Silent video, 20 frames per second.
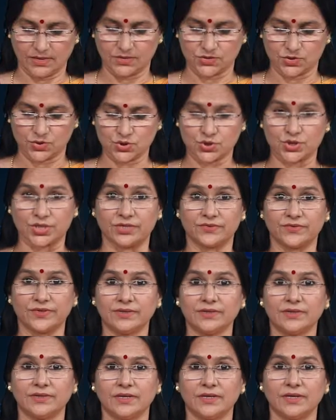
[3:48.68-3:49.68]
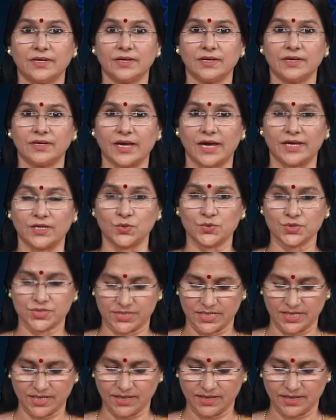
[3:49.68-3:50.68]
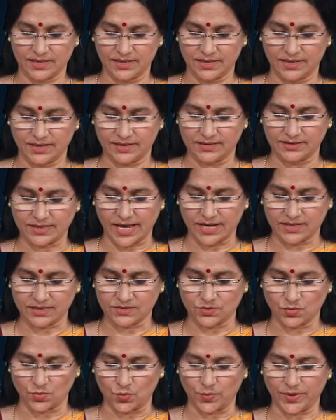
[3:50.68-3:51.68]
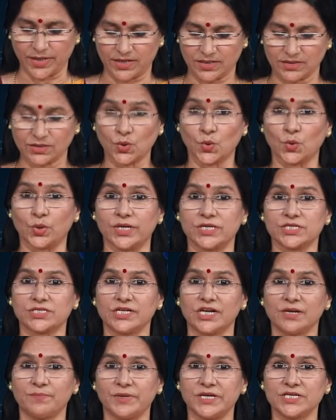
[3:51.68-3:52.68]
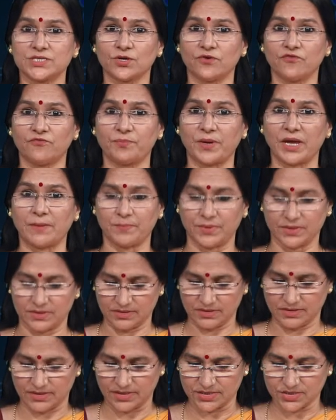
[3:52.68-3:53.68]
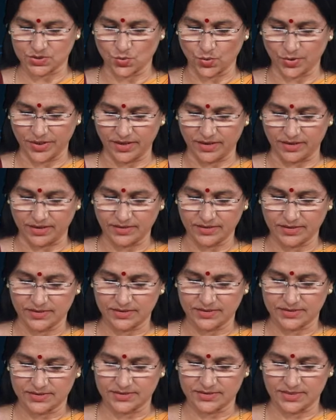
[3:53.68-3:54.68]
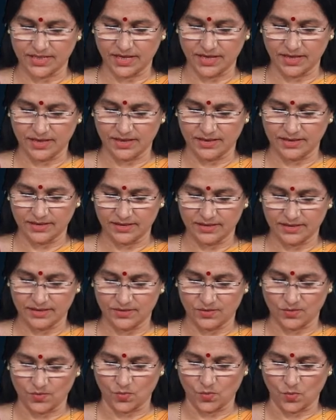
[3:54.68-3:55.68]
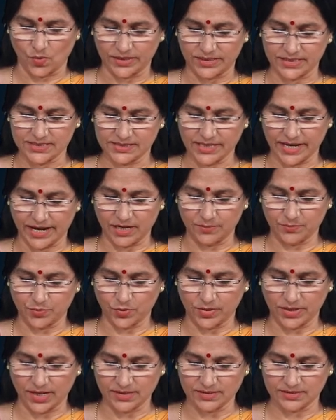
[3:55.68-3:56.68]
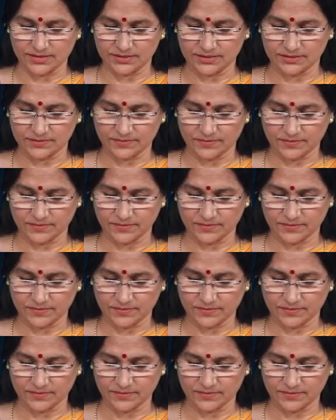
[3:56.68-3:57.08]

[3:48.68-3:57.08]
So children, can you see that where the original piece of paper is going? See, what is the end product?